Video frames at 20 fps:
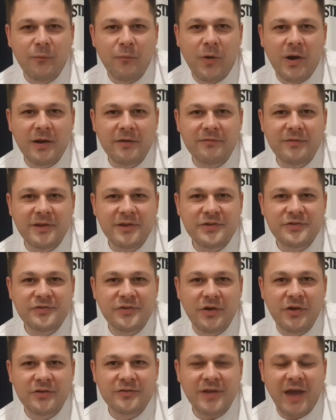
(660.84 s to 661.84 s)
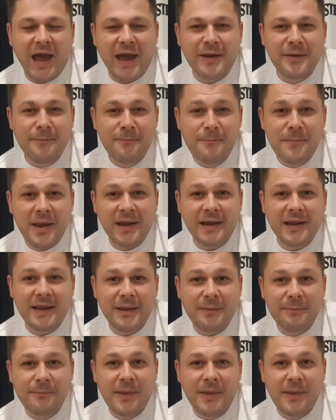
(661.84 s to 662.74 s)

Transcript: one of these shirts and many,